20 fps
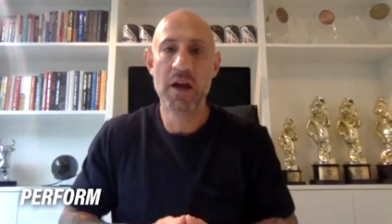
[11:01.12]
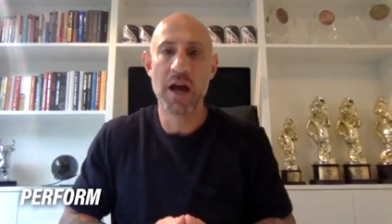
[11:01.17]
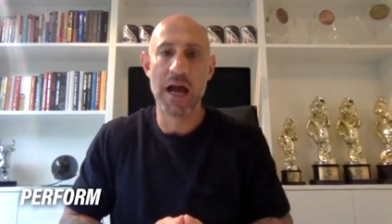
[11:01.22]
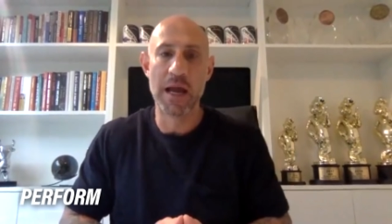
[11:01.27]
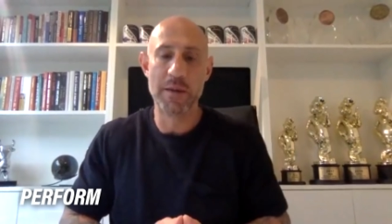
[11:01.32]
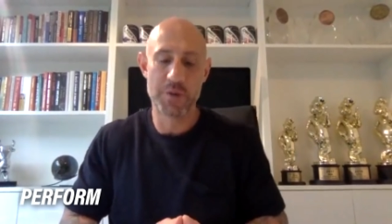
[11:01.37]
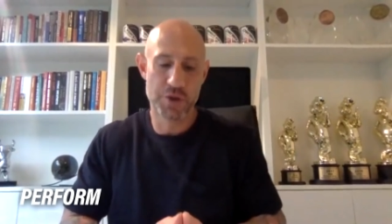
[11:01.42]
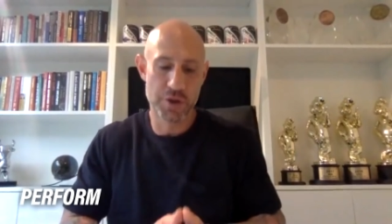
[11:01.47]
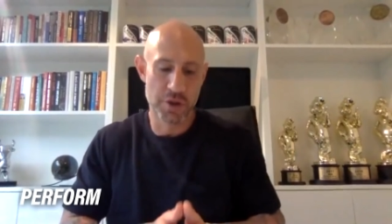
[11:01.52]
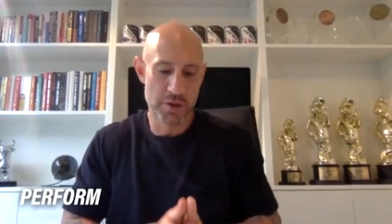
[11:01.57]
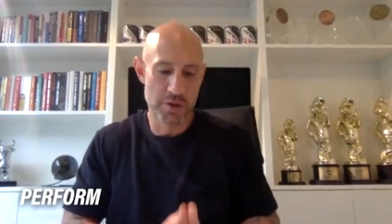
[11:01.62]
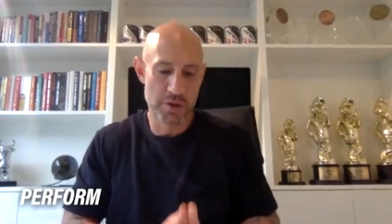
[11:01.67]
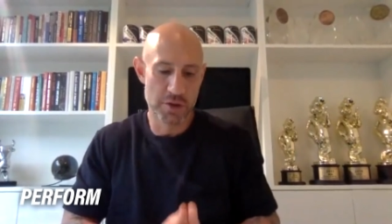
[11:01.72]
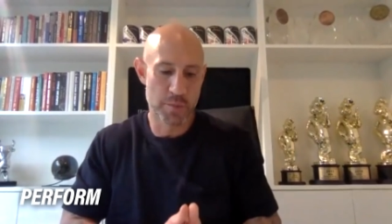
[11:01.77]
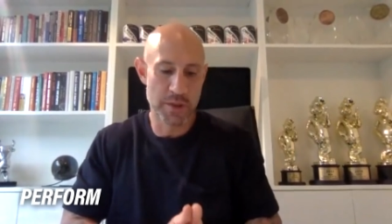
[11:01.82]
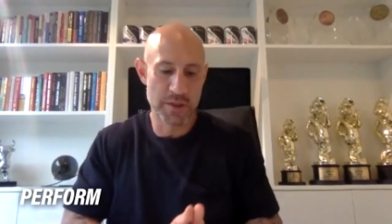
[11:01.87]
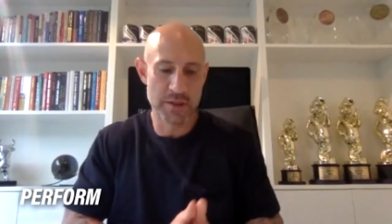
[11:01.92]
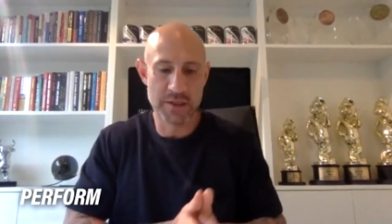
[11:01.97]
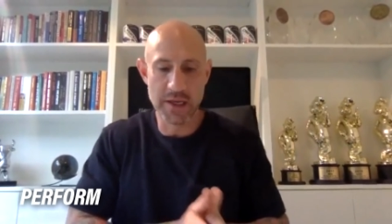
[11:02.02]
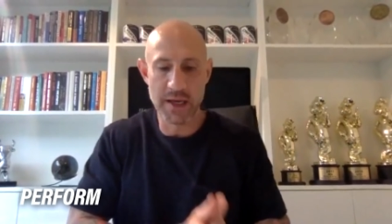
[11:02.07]
I'm sure there's
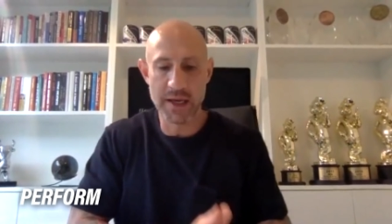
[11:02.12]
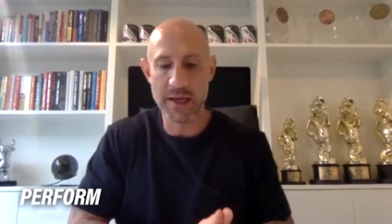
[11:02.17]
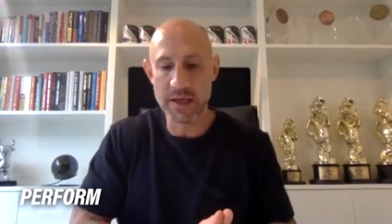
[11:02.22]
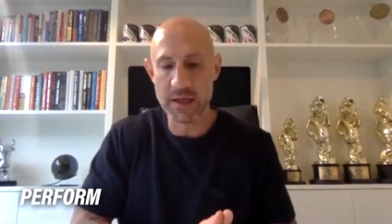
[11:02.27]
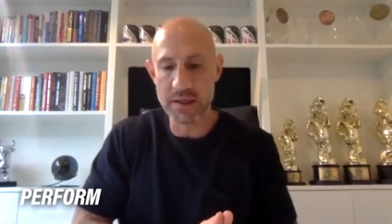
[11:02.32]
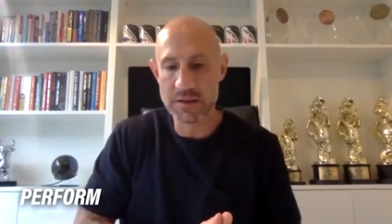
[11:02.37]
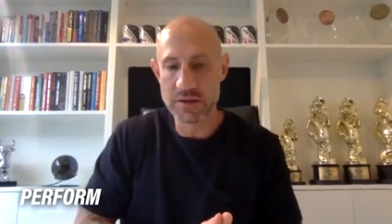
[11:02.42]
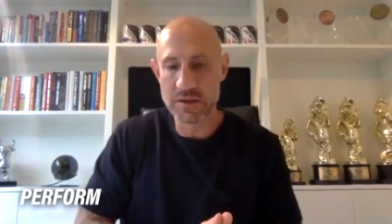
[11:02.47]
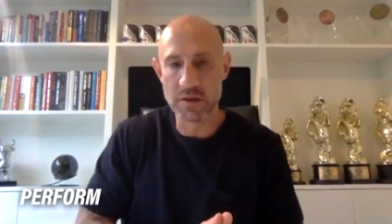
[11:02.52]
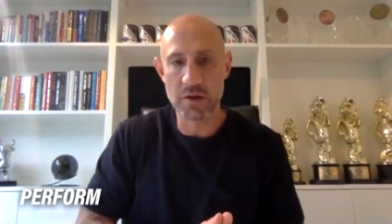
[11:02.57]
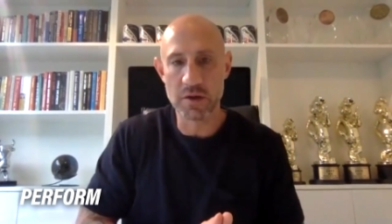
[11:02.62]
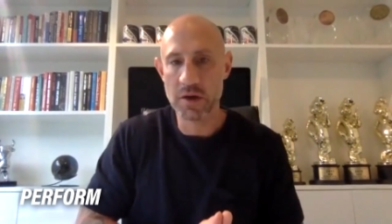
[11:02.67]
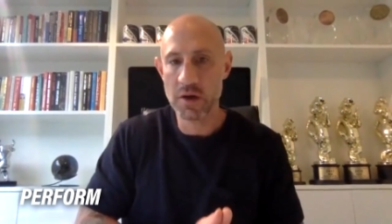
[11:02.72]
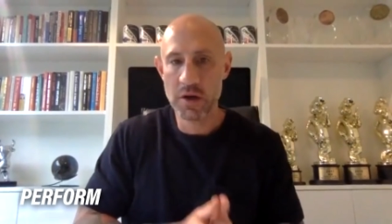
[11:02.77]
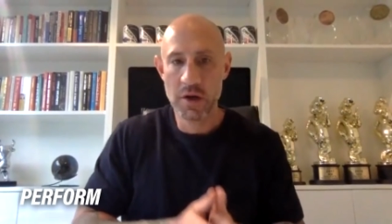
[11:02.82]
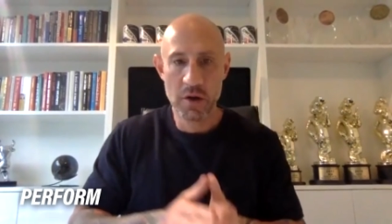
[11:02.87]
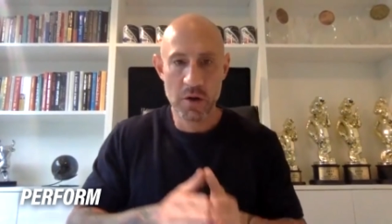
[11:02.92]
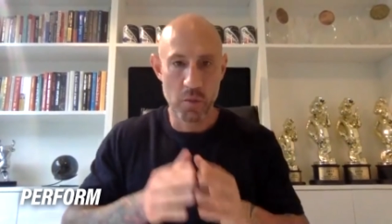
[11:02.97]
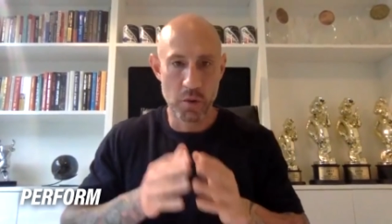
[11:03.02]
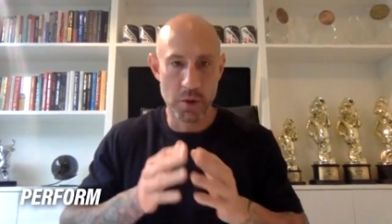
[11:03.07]
been days or
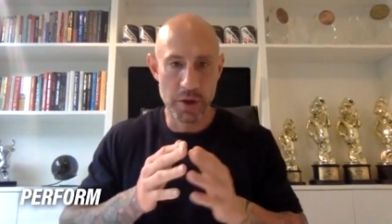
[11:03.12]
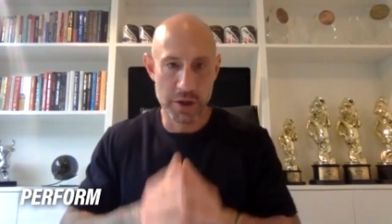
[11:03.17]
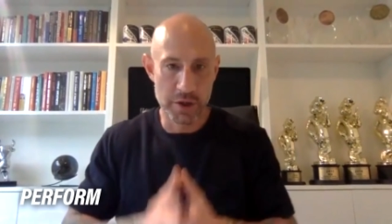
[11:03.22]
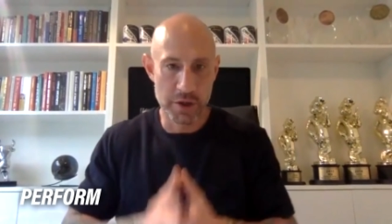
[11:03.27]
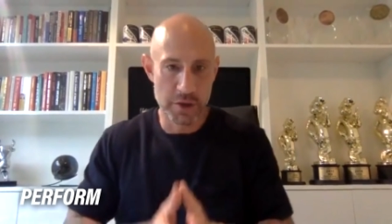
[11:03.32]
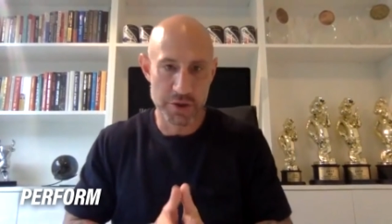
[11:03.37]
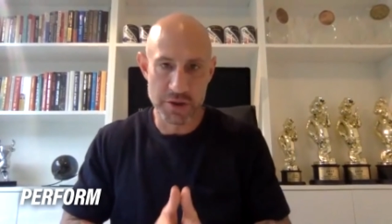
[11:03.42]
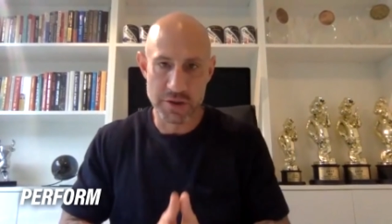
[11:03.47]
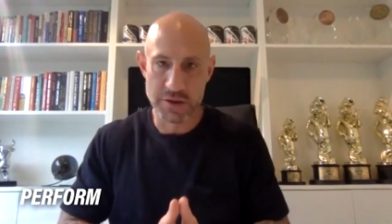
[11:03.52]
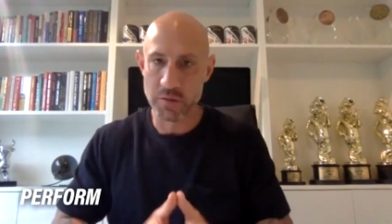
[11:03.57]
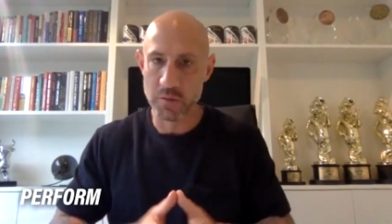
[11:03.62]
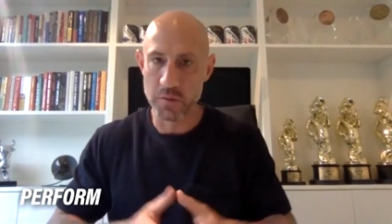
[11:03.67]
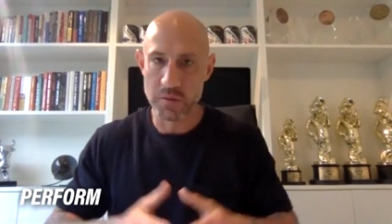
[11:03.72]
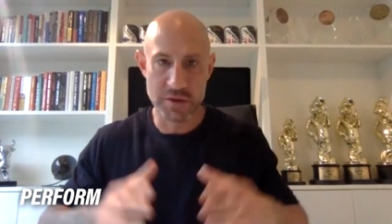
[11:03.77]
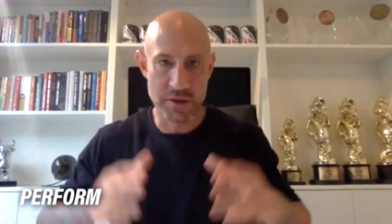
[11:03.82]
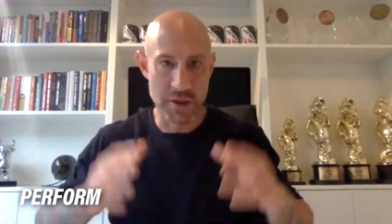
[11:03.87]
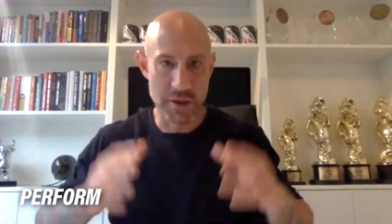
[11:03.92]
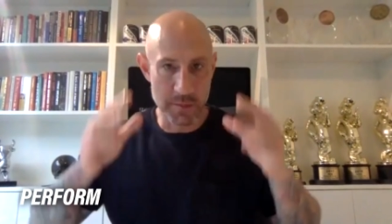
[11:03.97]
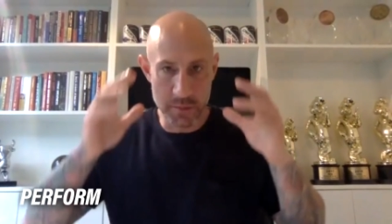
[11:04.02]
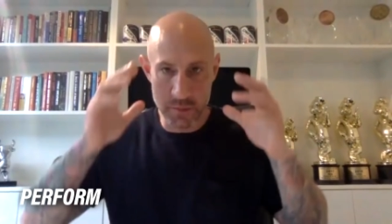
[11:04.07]
where you're just
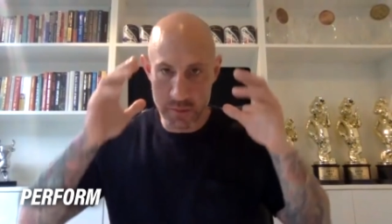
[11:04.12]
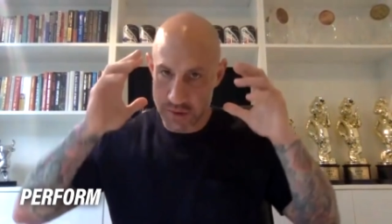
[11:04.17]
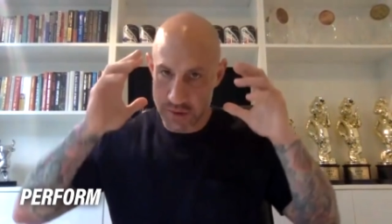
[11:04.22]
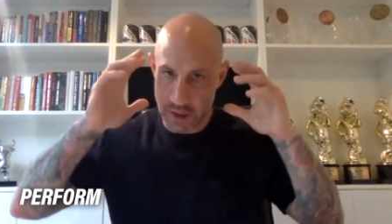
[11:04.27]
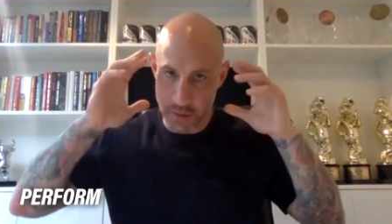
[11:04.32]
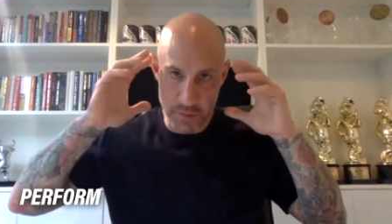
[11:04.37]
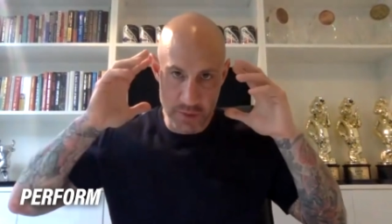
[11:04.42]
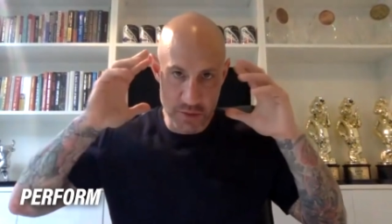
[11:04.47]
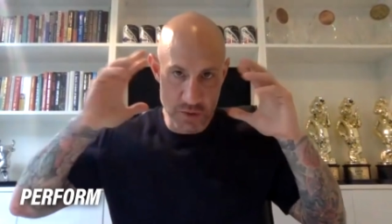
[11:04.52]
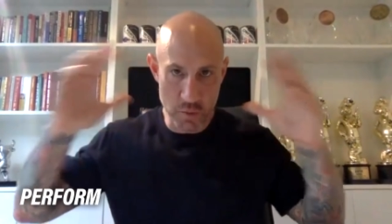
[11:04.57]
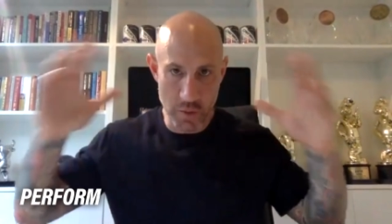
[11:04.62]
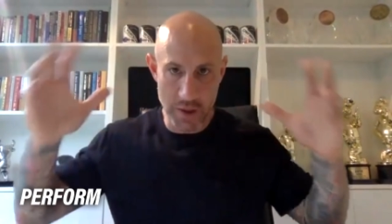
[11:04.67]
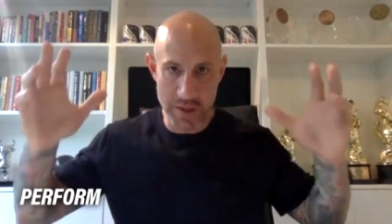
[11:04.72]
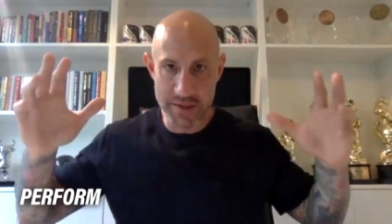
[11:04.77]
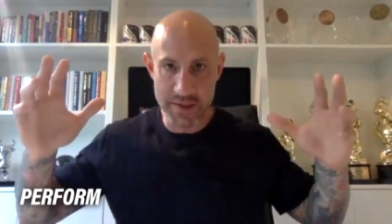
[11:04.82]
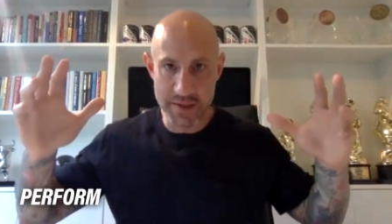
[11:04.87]
something's went